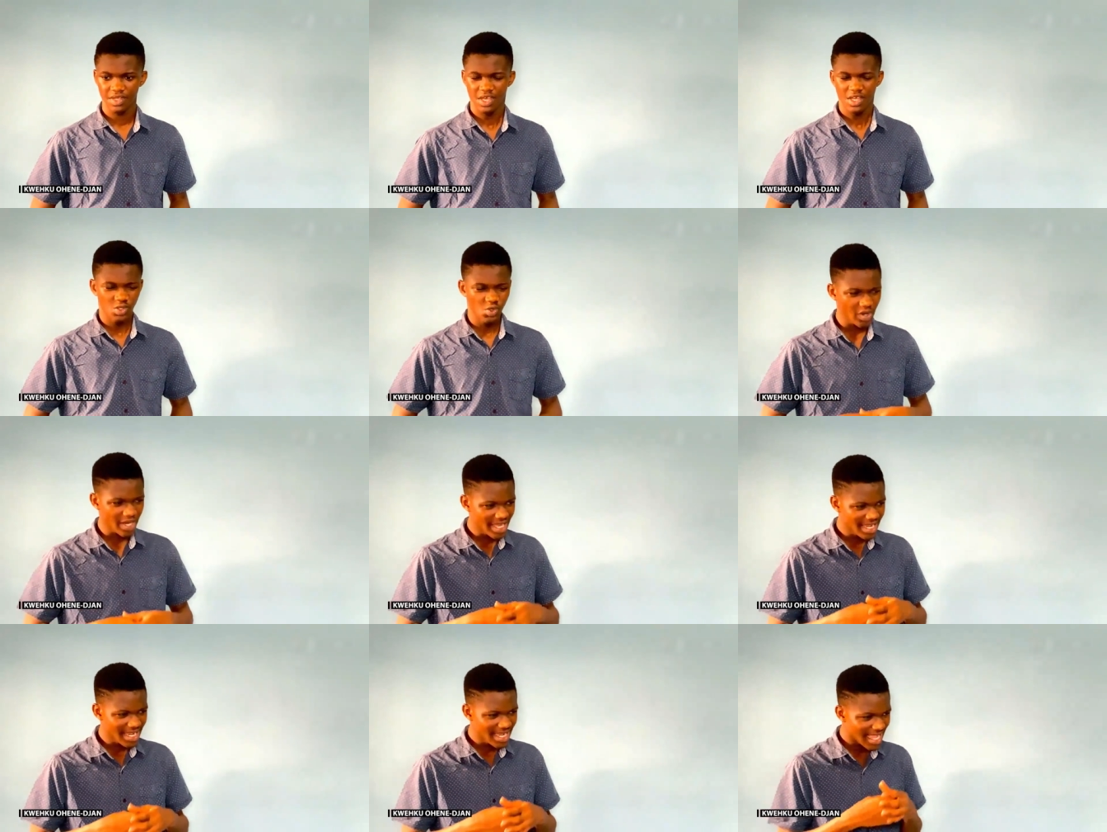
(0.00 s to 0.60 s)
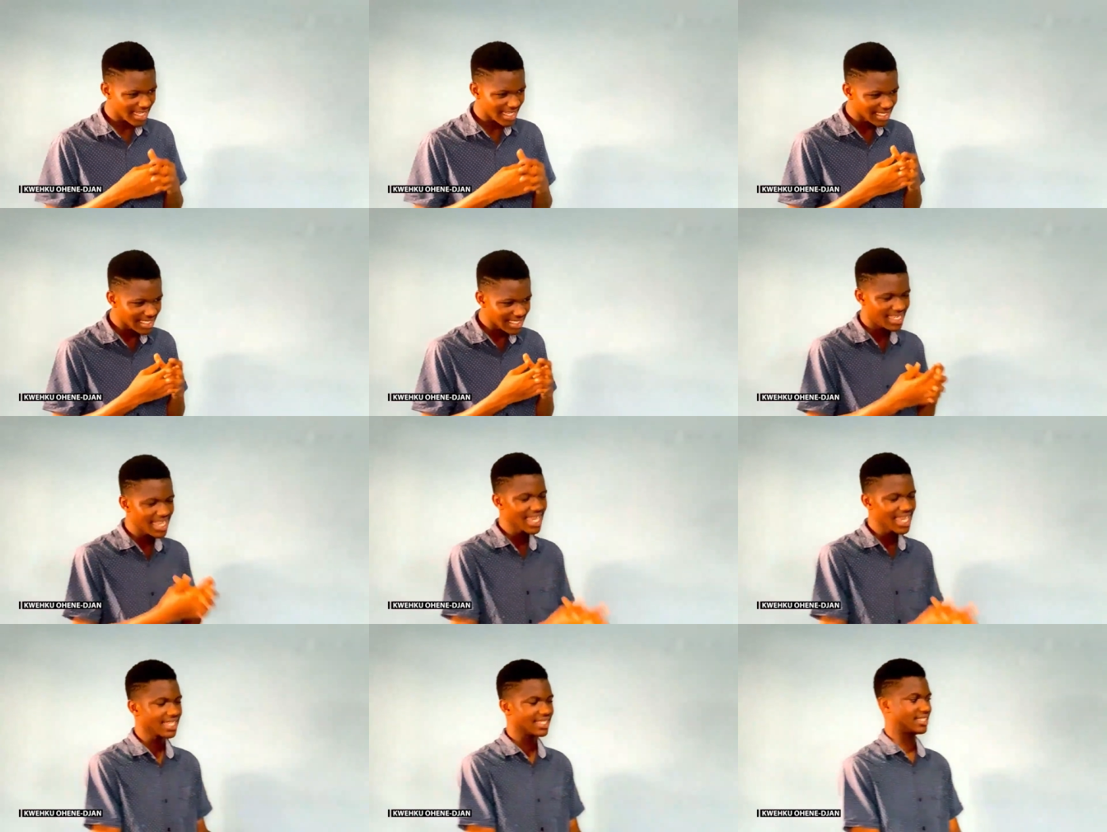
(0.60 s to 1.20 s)
To
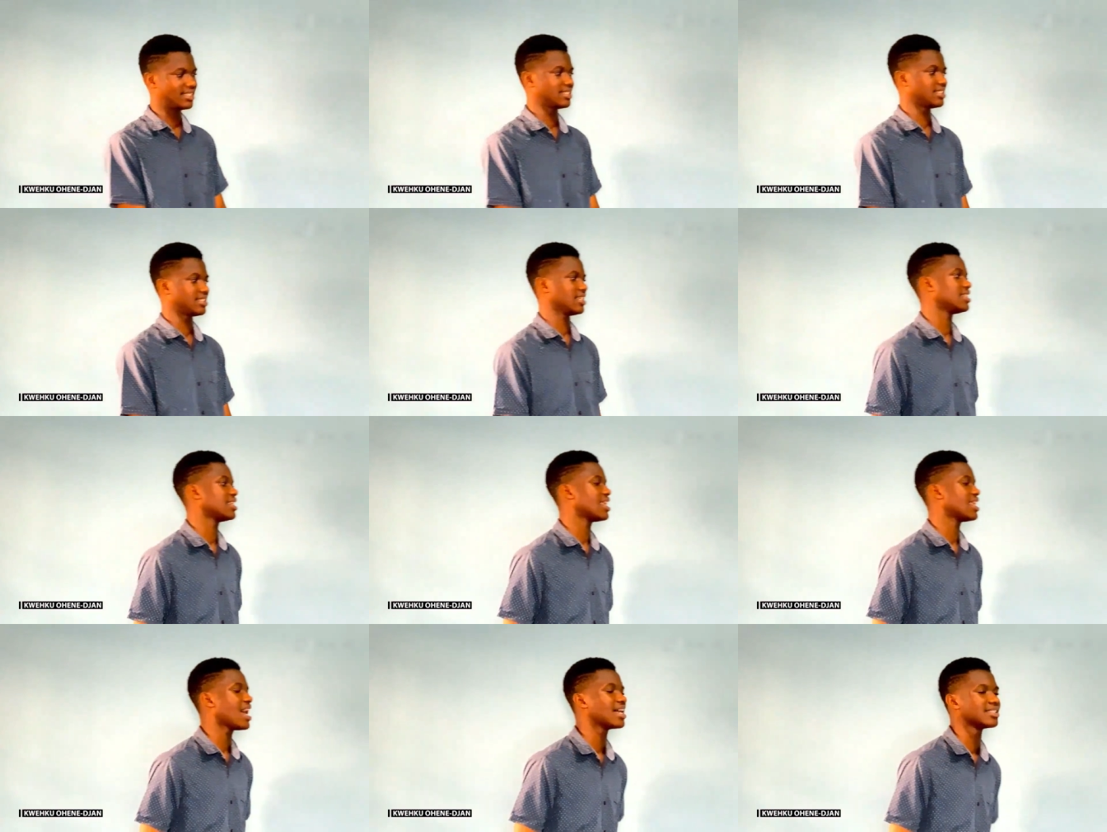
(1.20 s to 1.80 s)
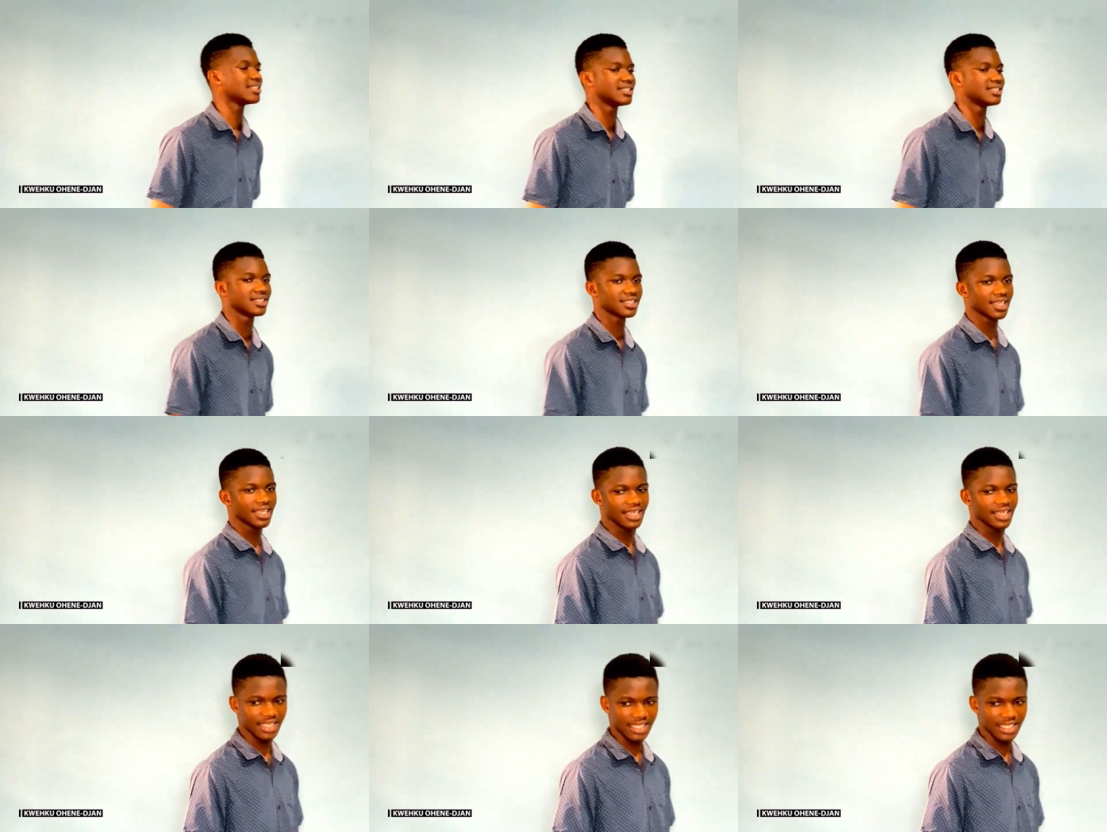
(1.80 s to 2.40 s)
inundate in us
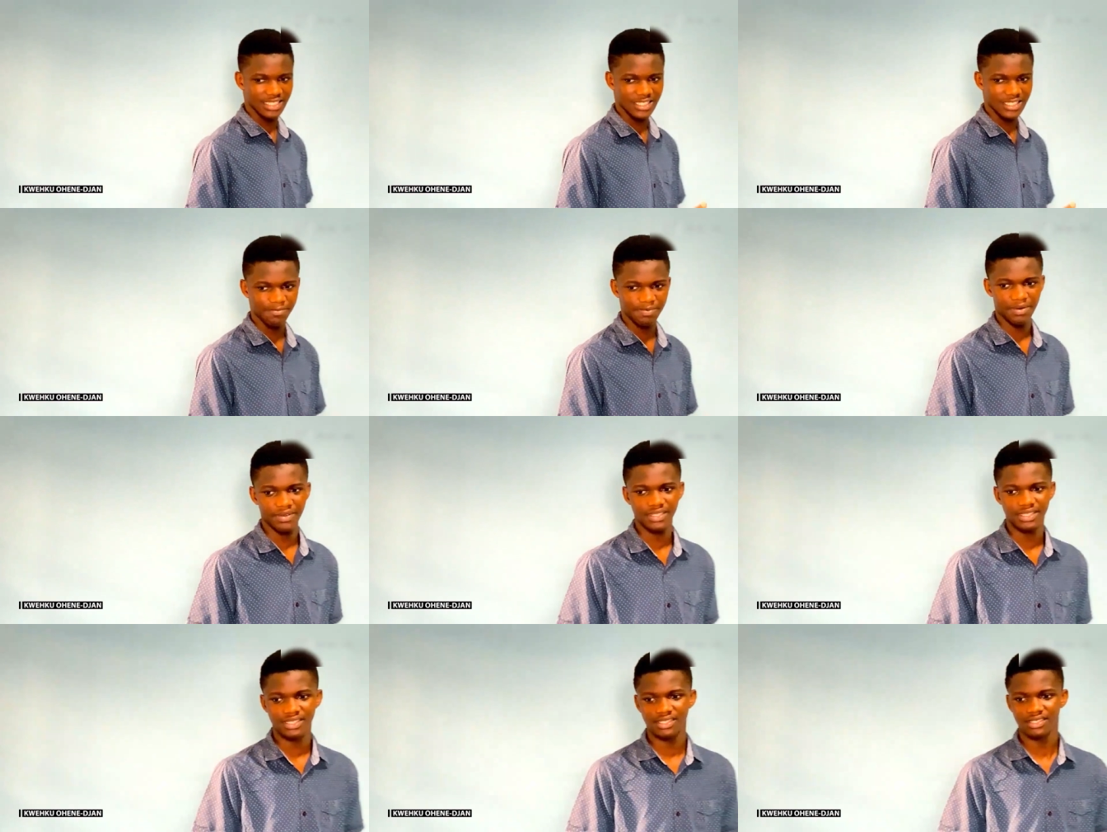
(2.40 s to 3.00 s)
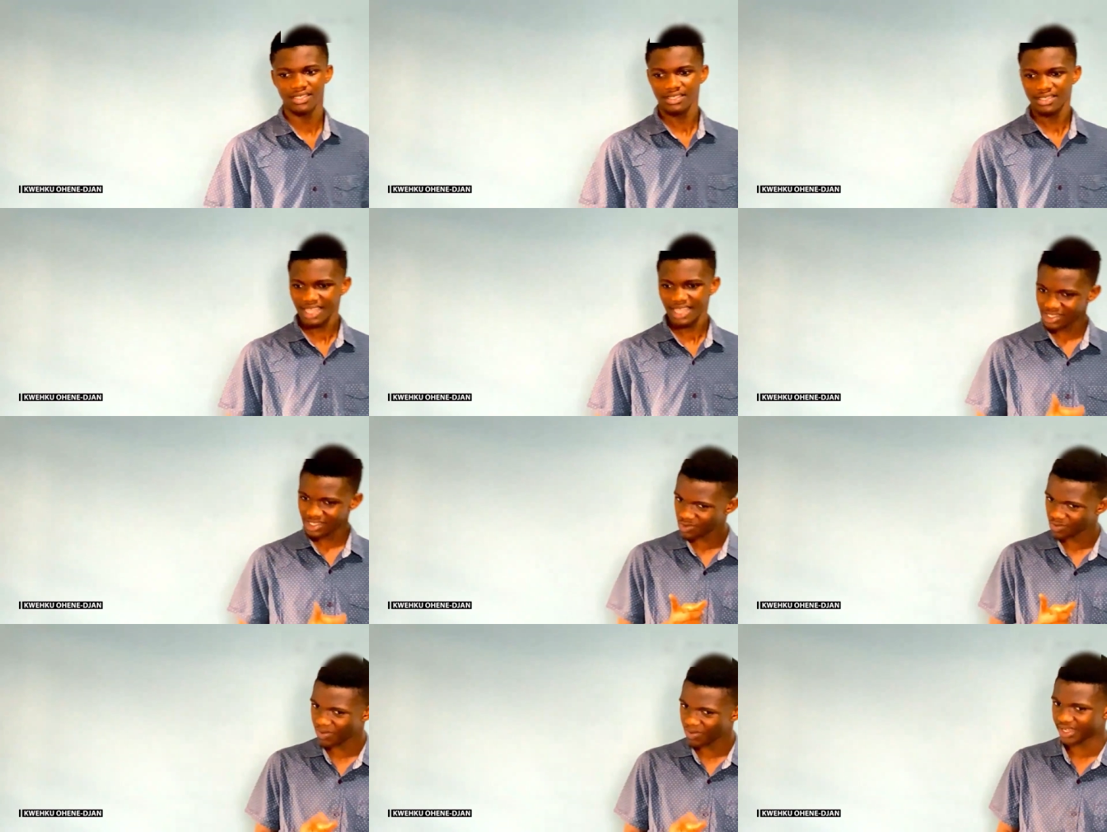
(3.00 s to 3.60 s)
his spirits.
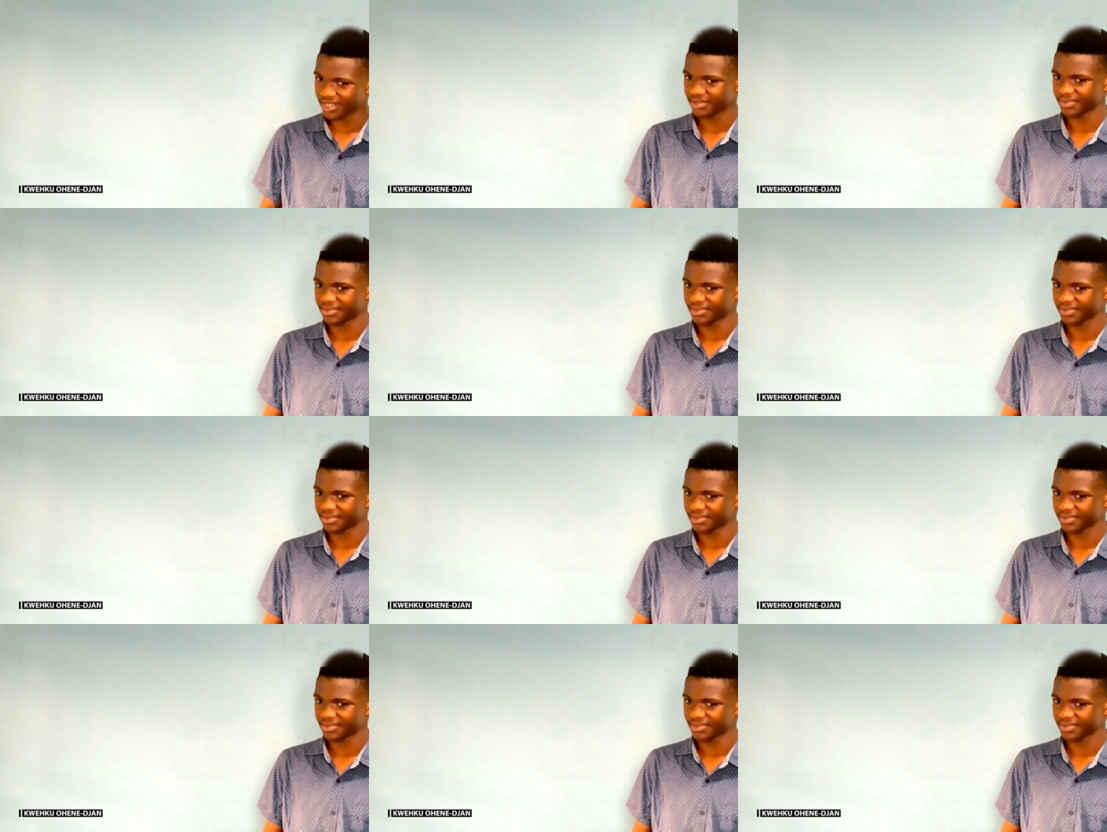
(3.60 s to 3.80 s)
That's what.